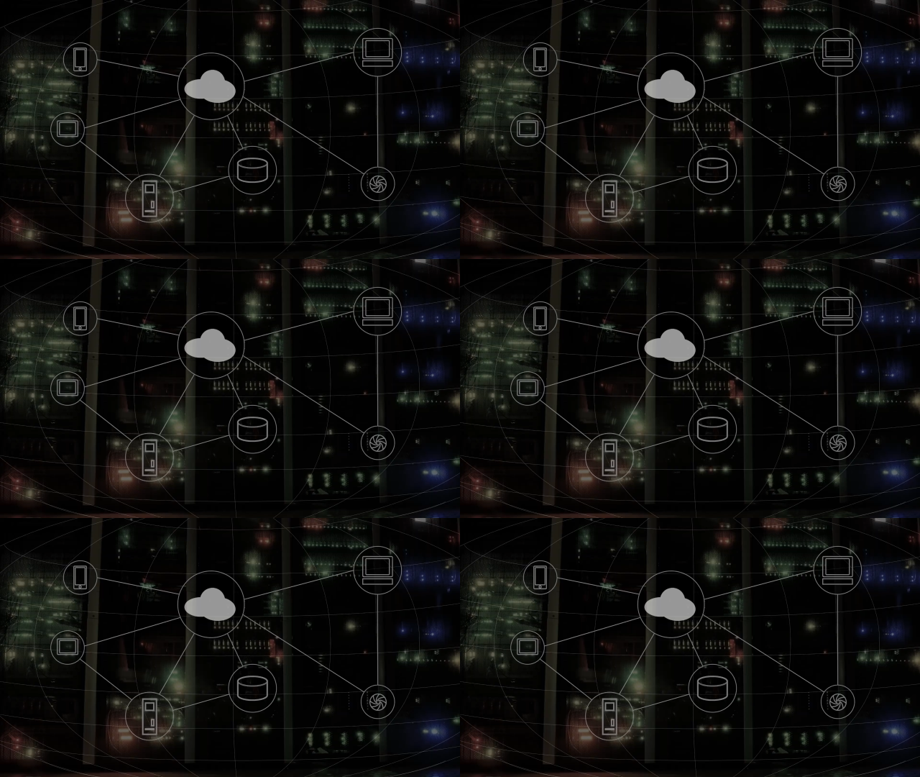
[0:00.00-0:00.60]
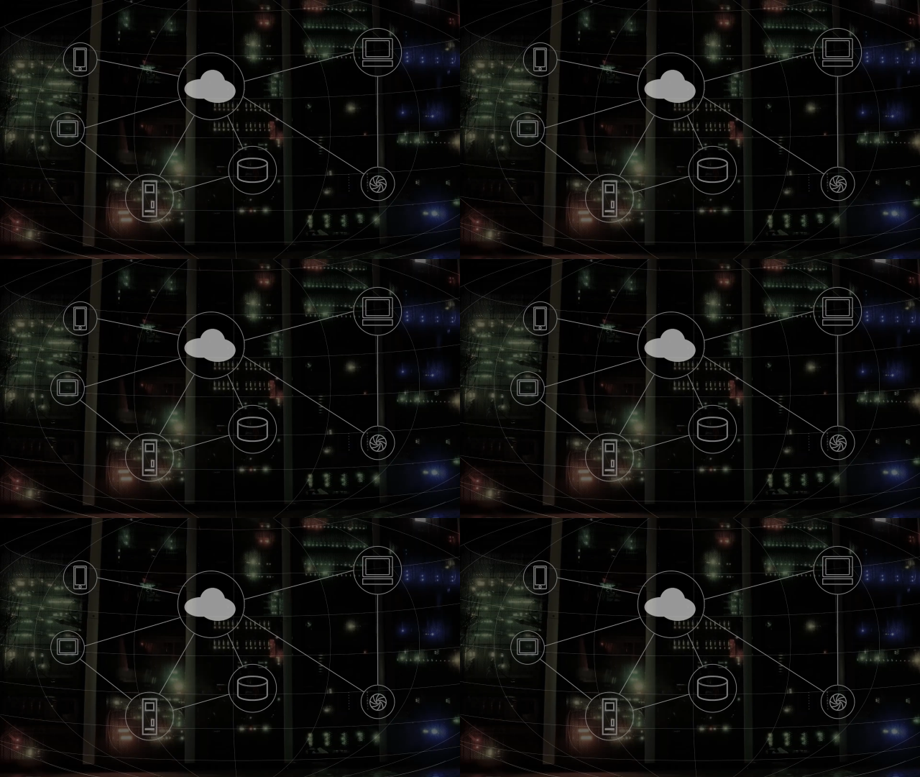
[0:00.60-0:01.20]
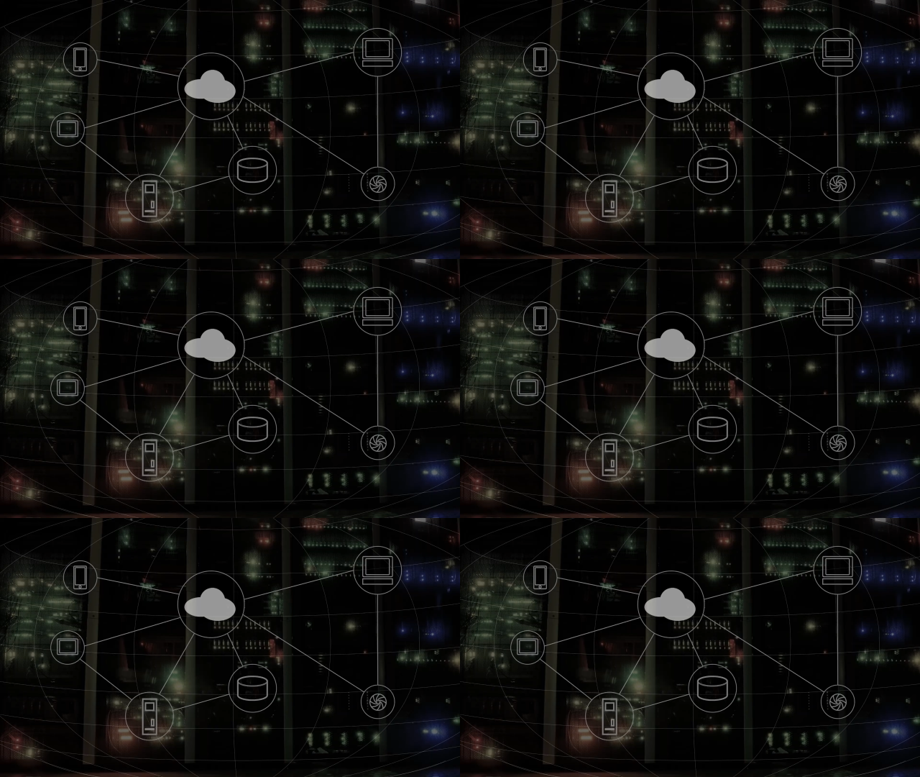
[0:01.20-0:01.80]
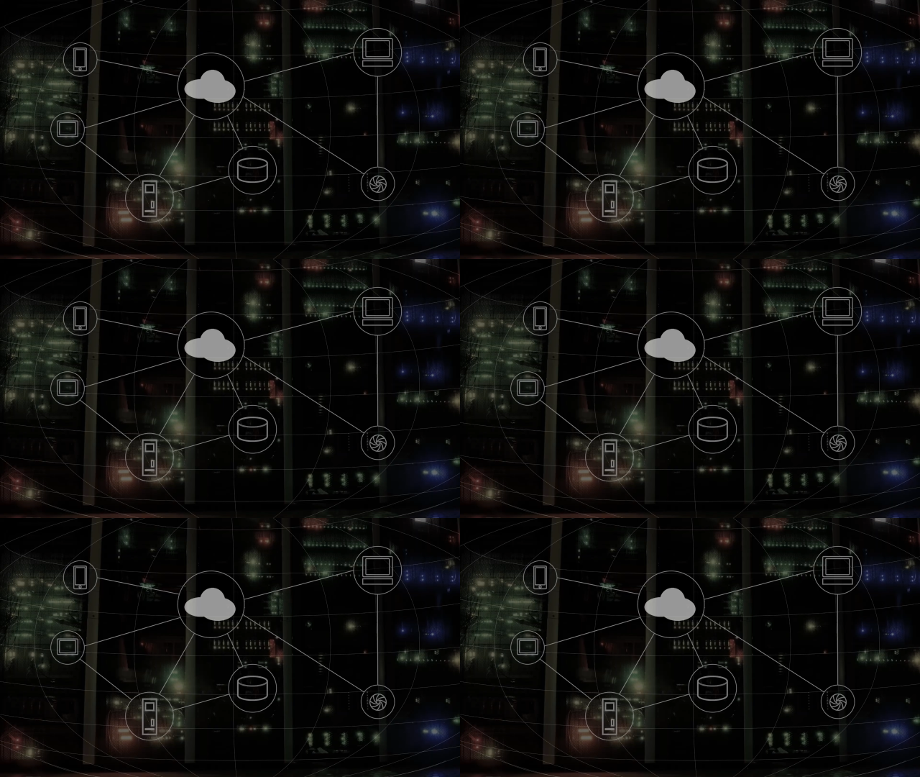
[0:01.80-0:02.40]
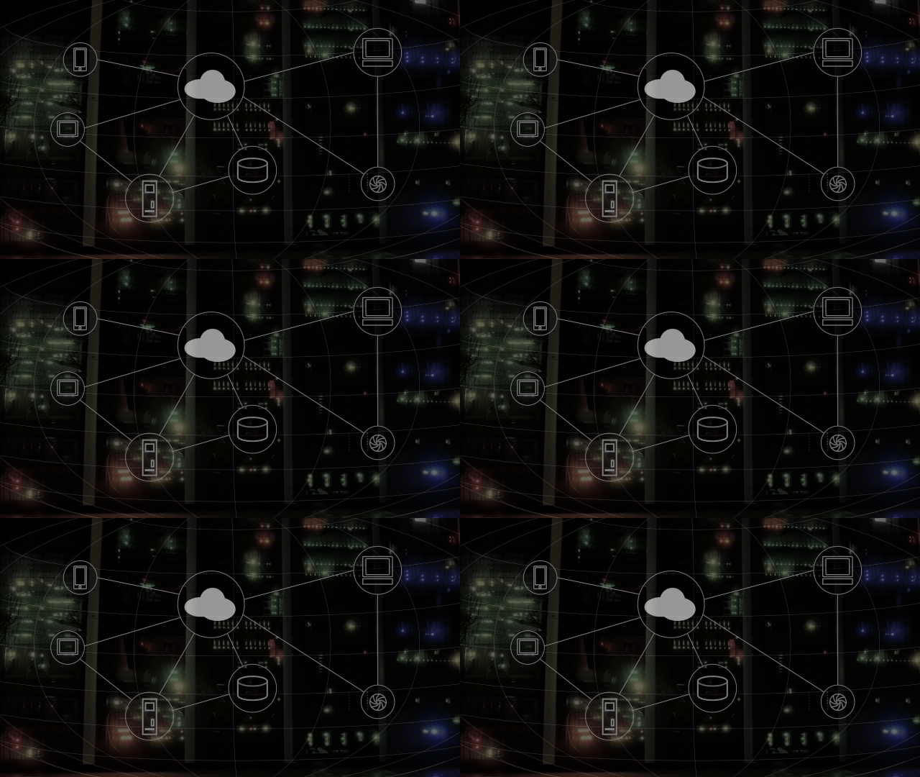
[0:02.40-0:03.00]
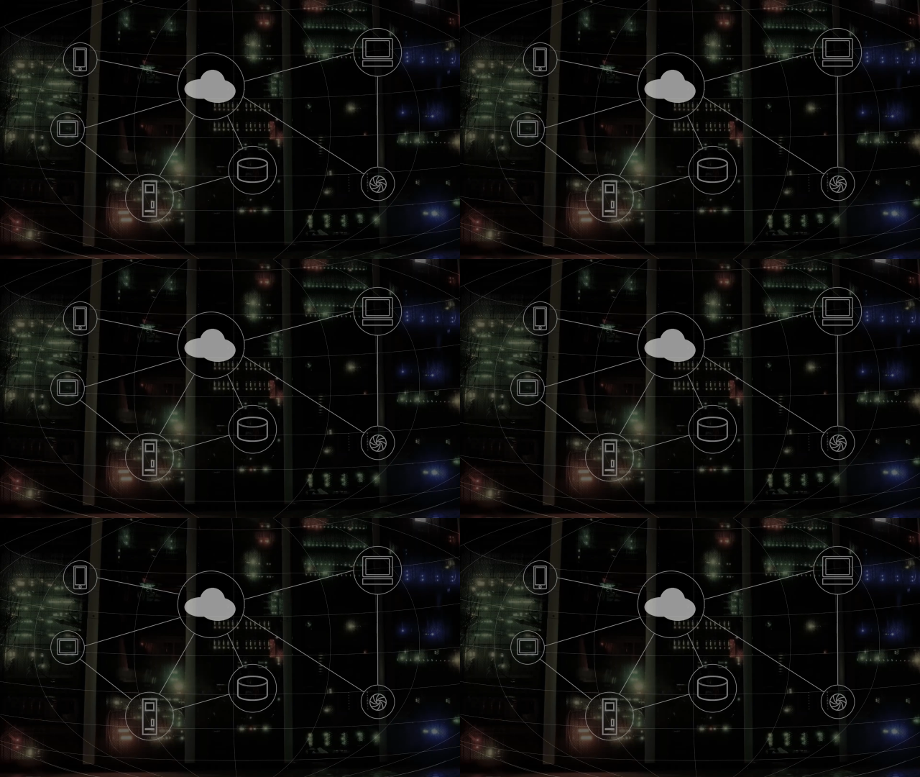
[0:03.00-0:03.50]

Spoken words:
No face is visible, so there are no lips to read.